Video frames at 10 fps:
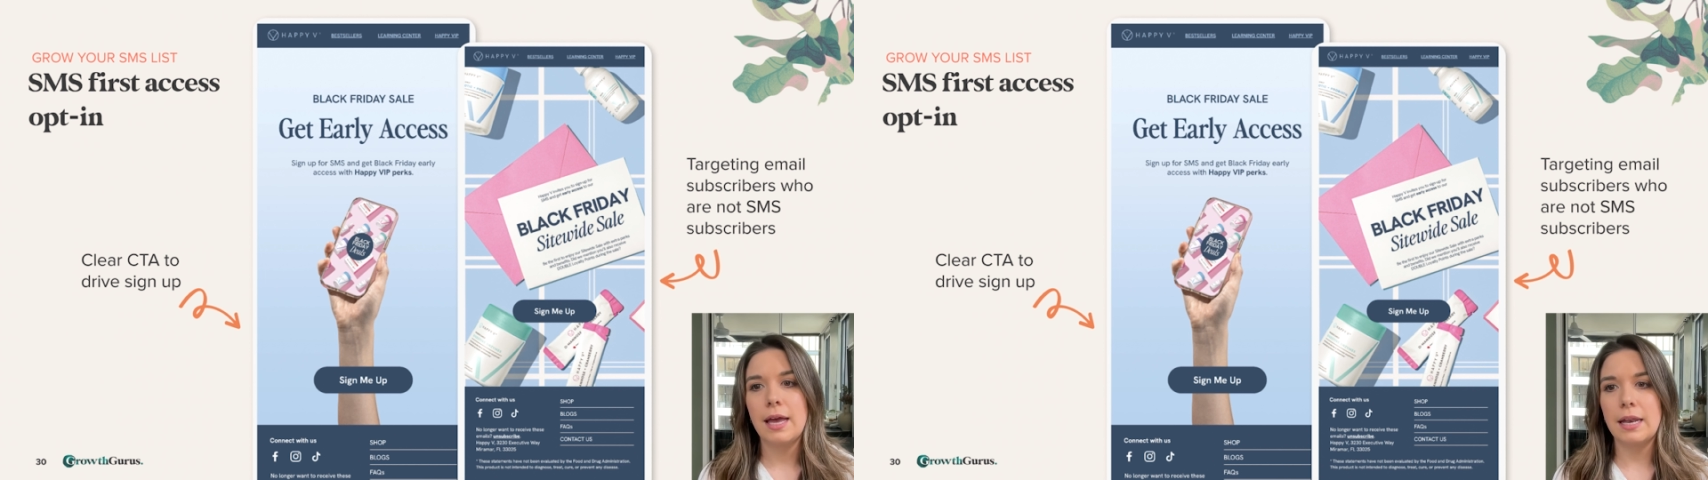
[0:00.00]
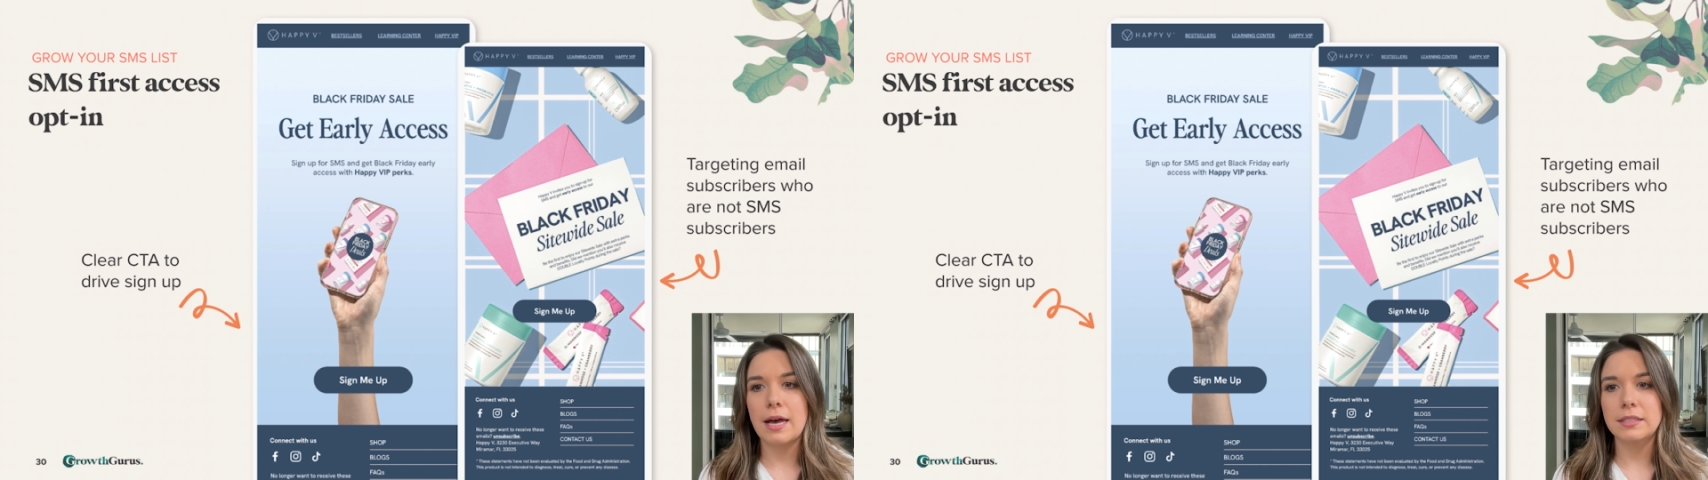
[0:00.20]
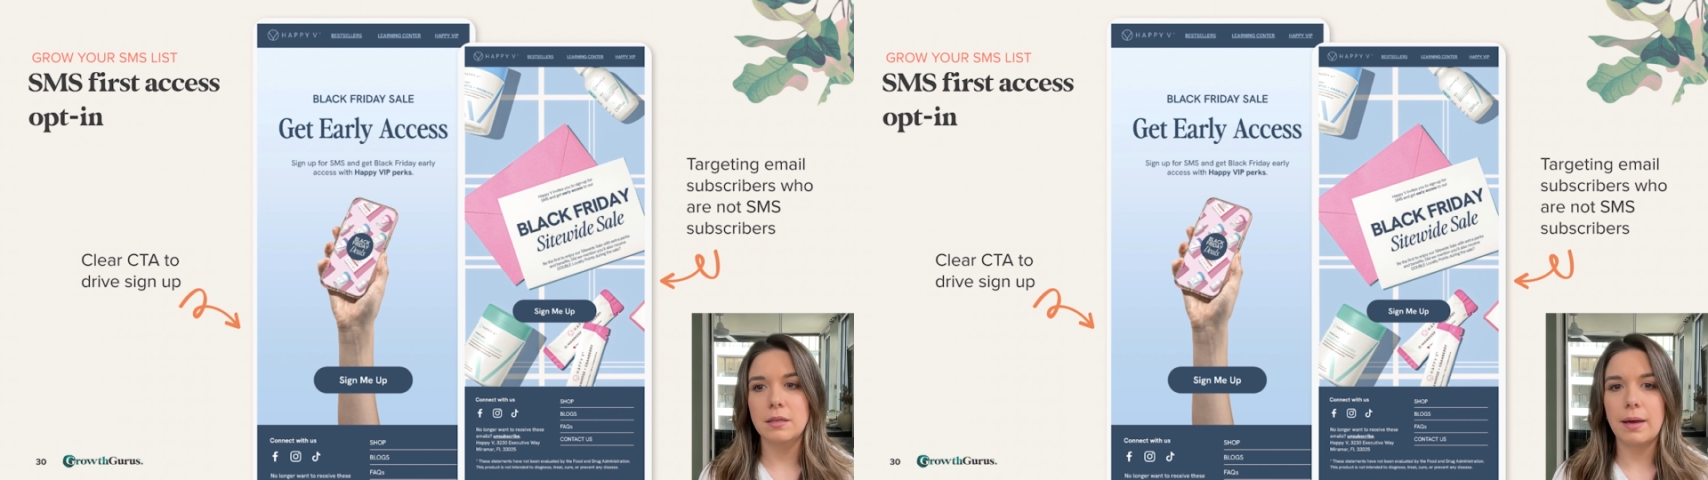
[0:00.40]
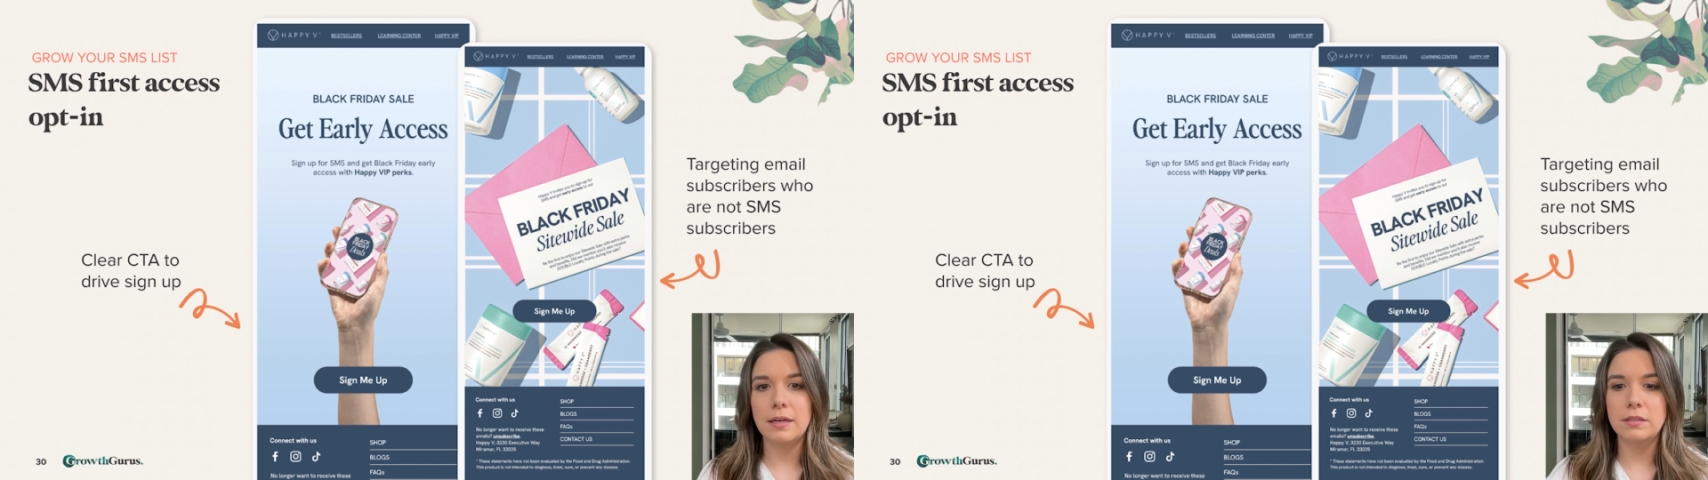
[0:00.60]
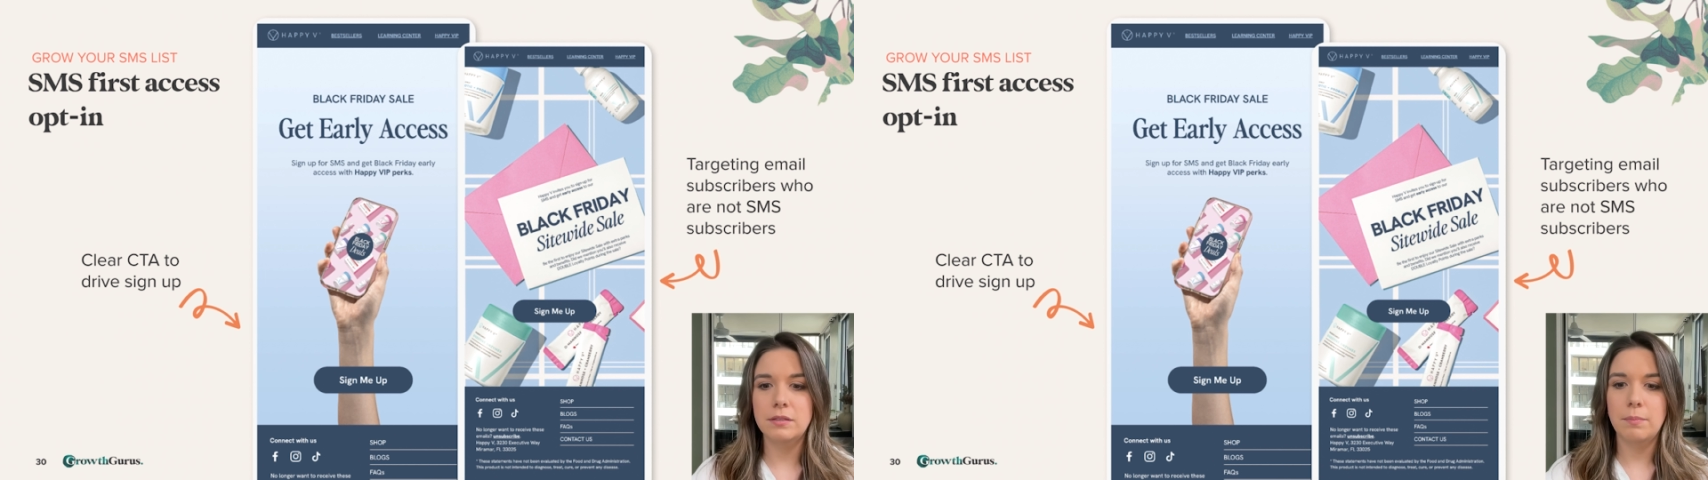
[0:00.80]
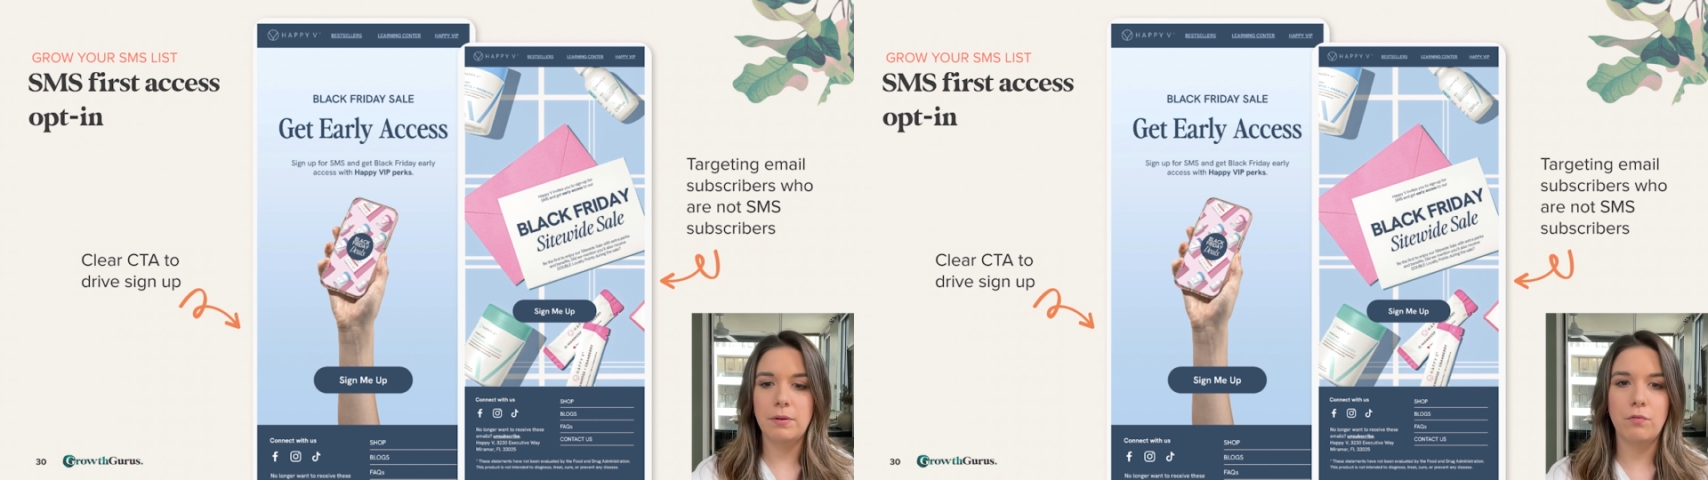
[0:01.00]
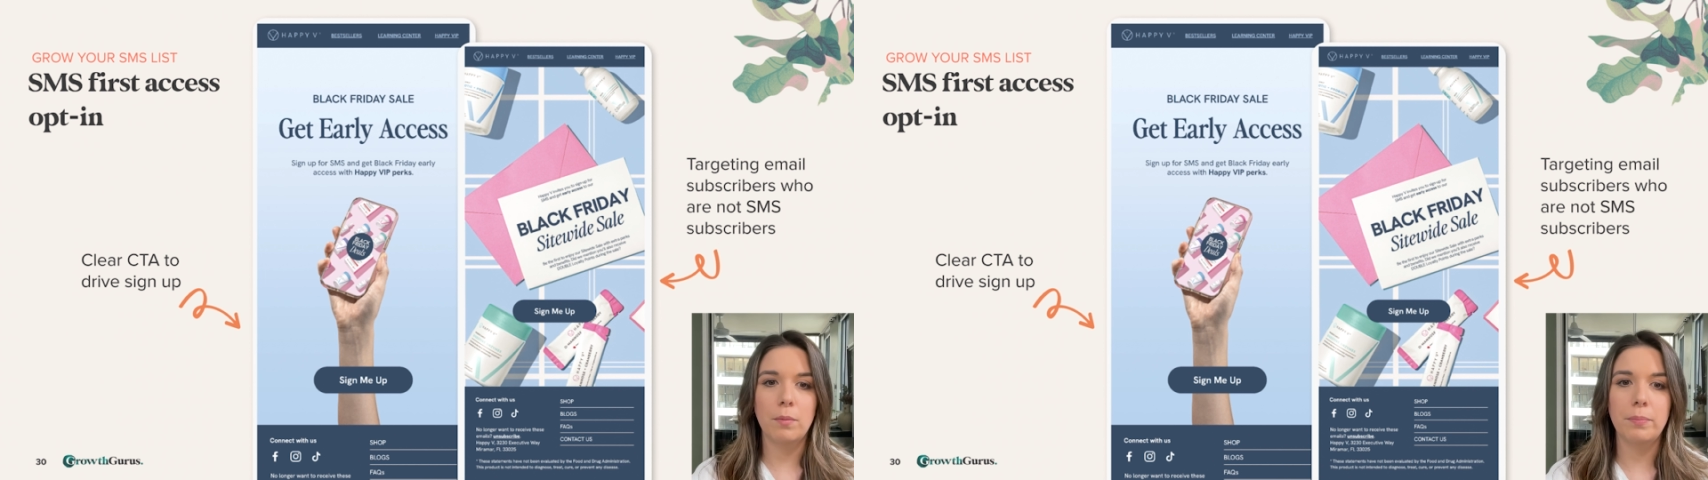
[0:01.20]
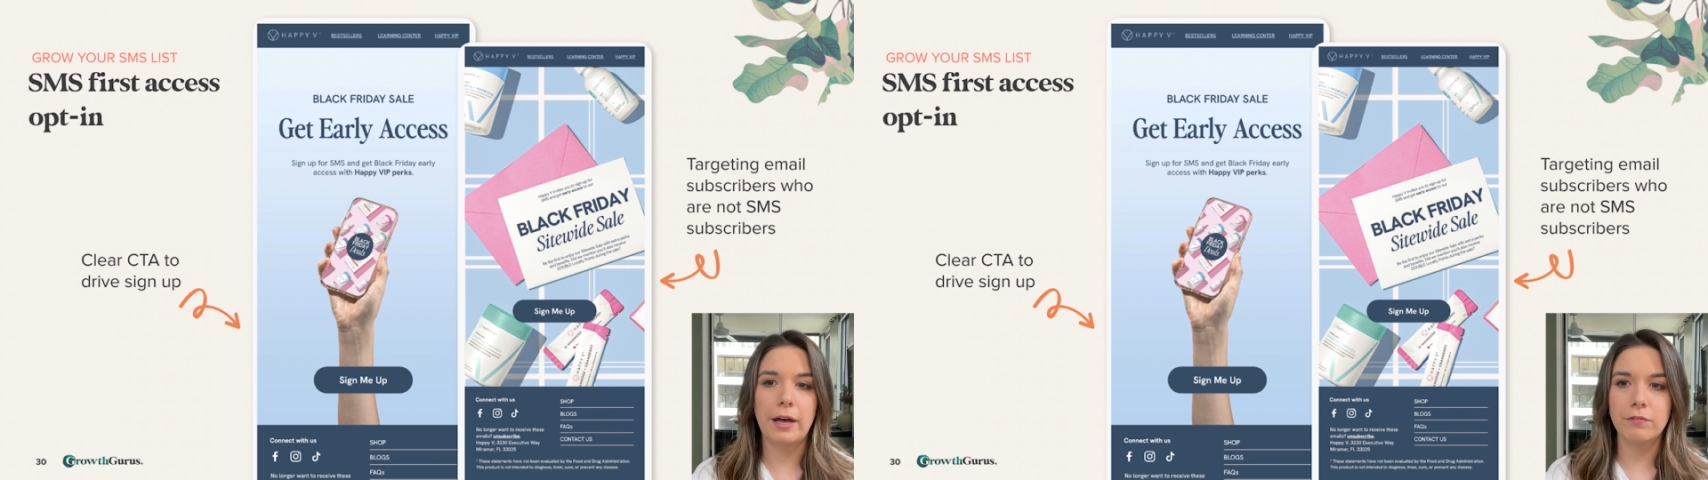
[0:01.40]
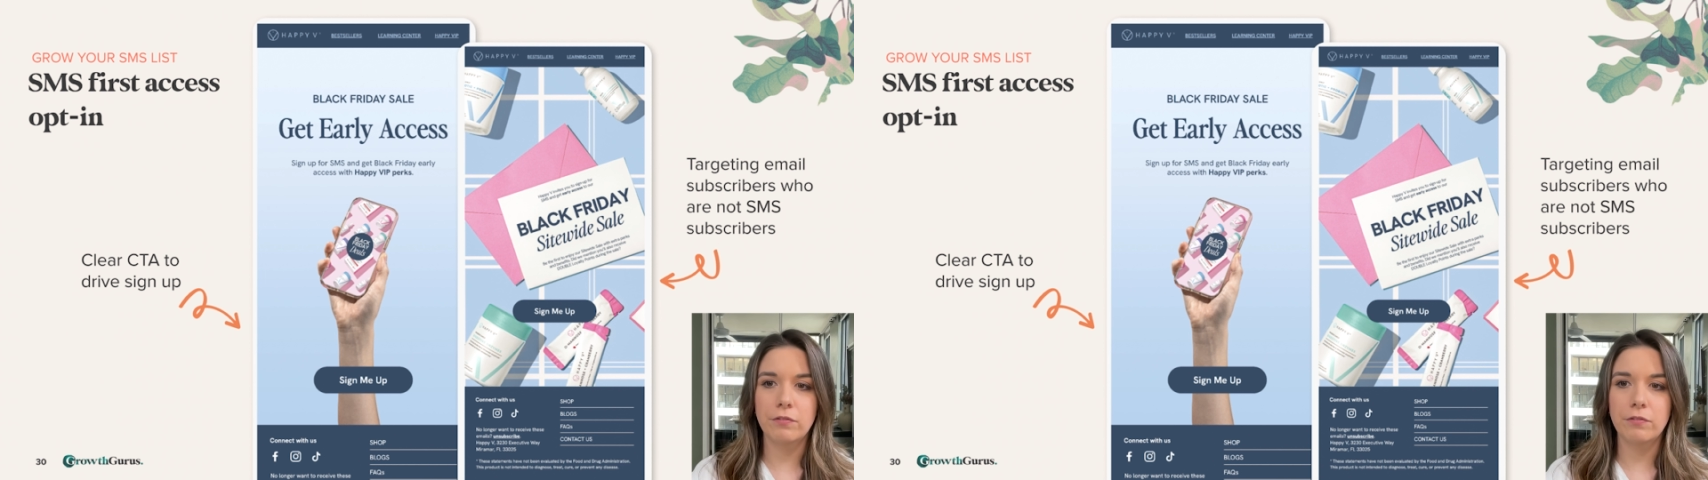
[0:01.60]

and SMS before